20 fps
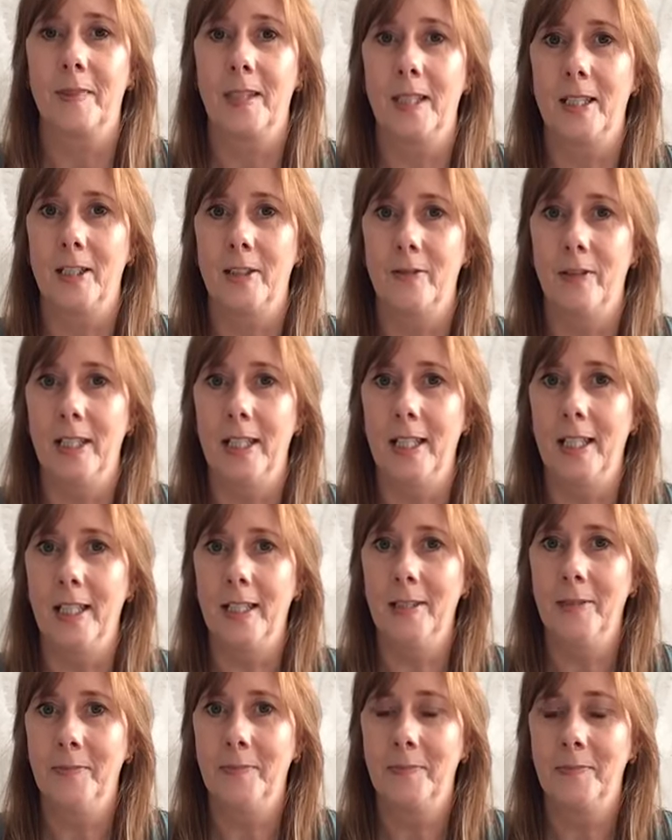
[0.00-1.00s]
You
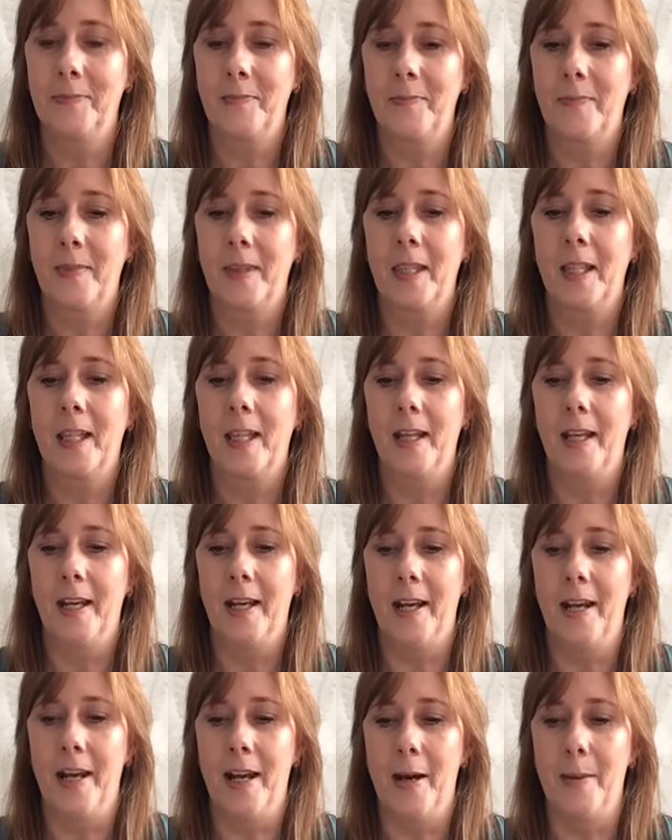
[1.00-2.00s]
ready?
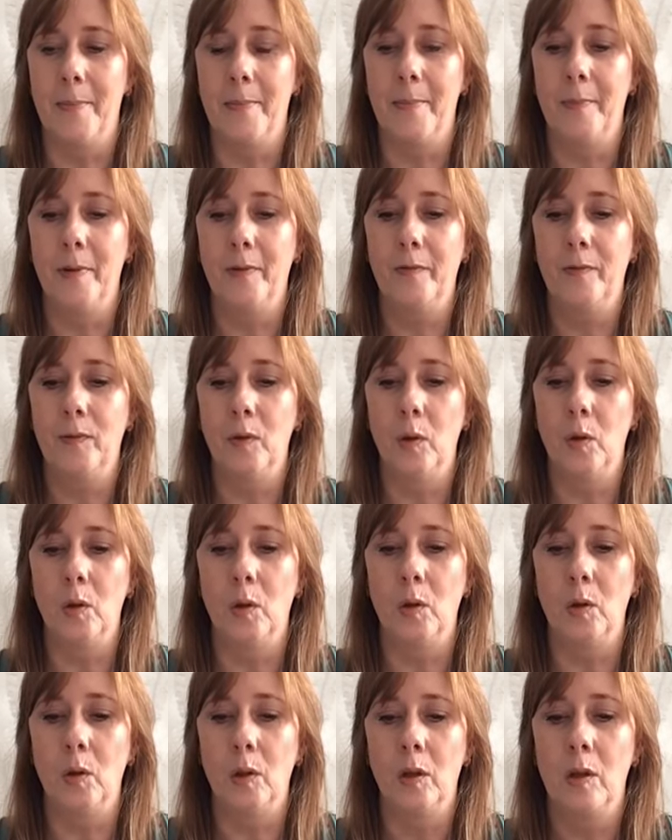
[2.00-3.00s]
Number
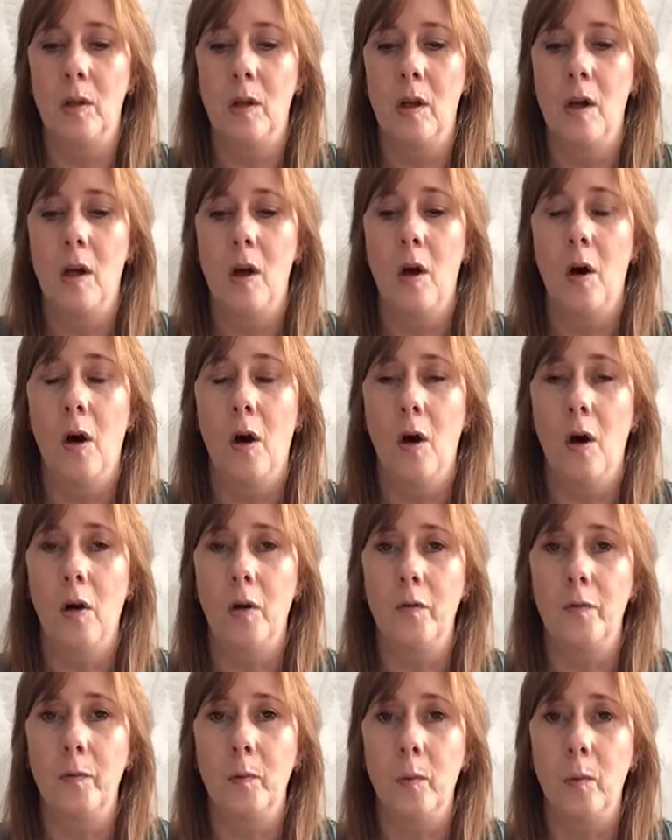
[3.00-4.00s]
4.
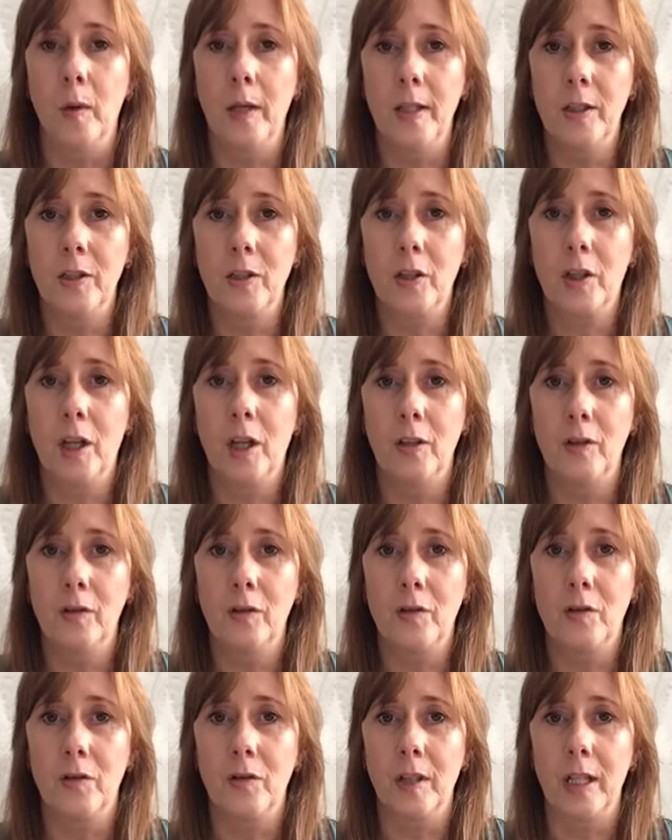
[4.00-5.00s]
Of which
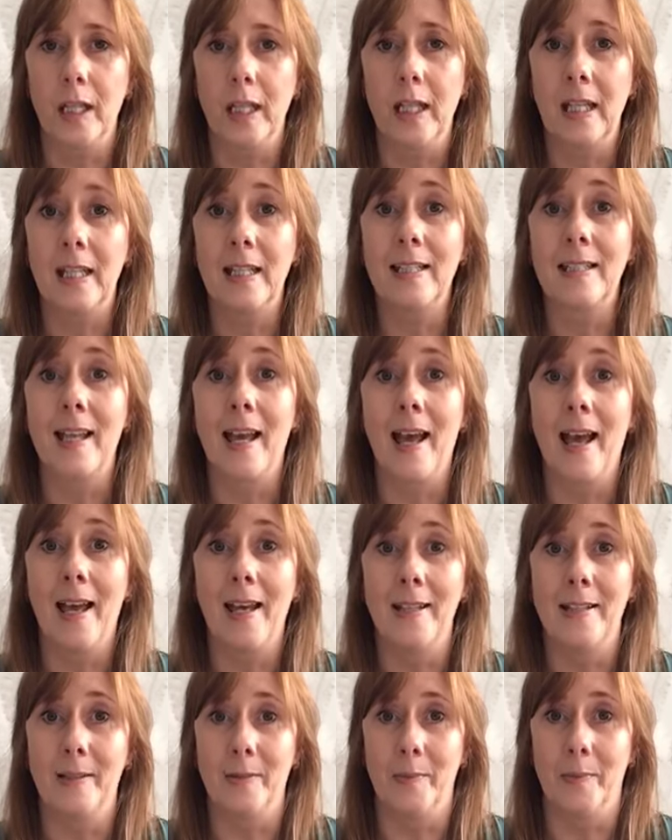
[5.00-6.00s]
country is
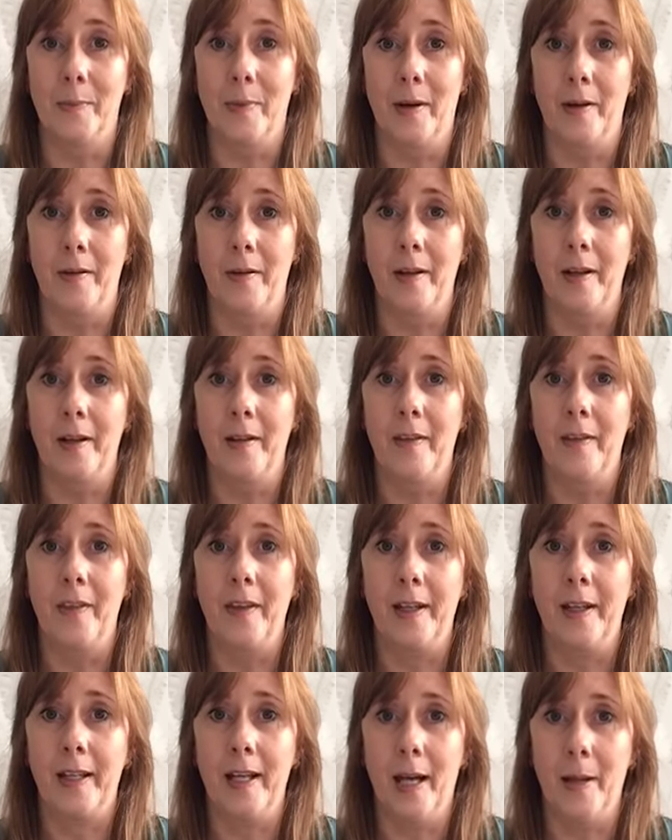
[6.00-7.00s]
Edinburgh the
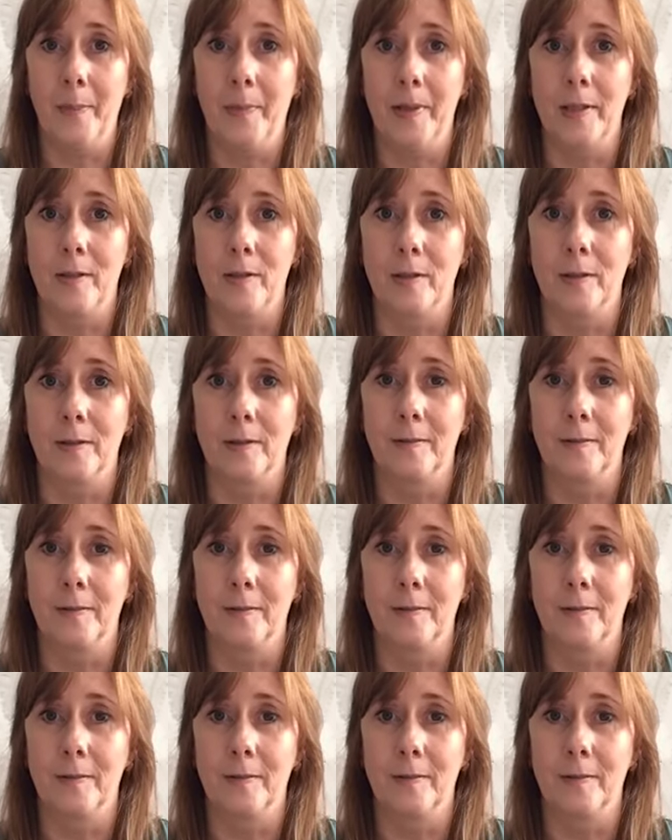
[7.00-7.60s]
capital?